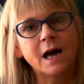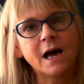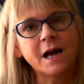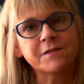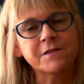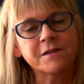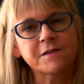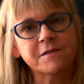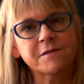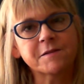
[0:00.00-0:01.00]

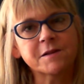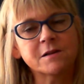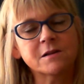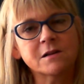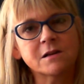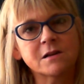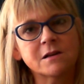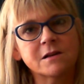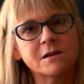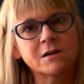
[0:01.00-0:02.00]
it's
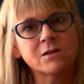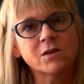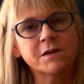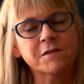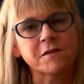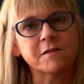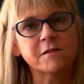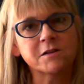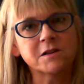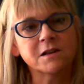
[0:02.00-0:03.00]
a
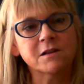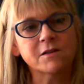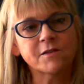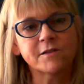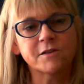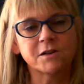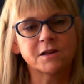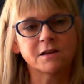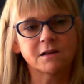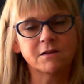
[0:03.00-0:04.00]

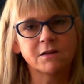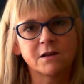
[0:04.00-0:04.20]
stunning